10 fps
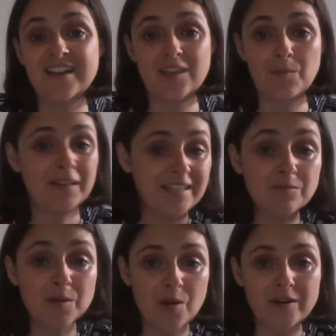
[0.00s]
The
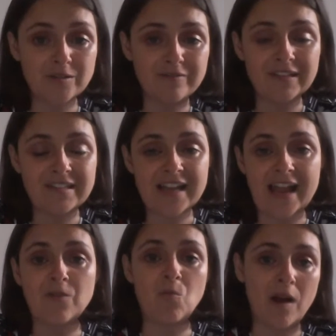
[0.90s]
police were going to
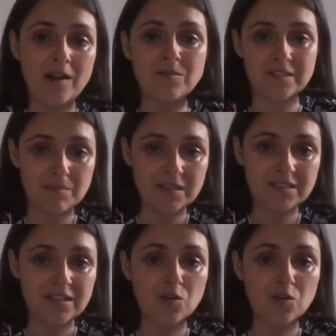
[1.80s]
investigate. Why was the minister